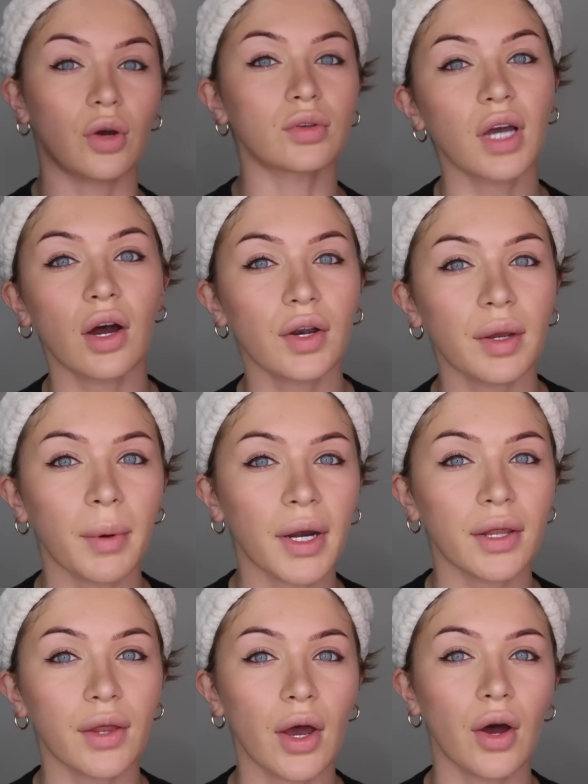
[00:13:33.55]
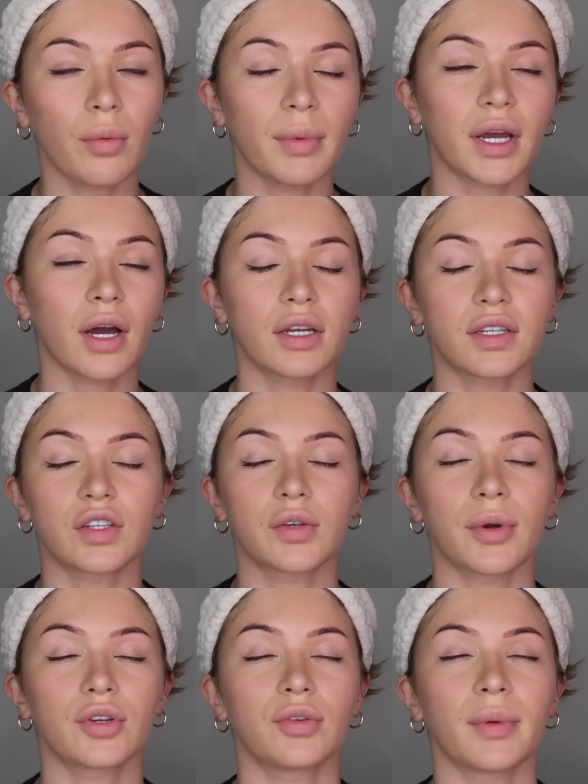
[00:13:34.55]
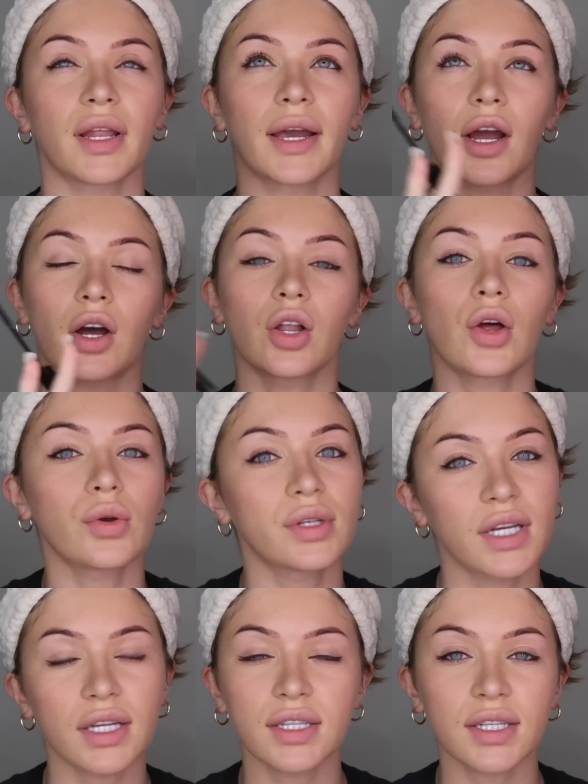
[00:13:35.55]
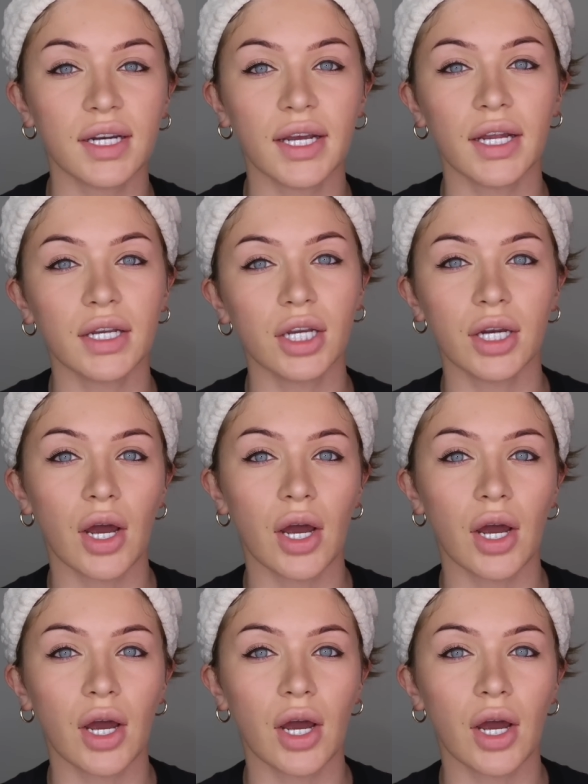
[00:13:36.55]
don't tell anybody though, because it's supposed to be like a closed incident.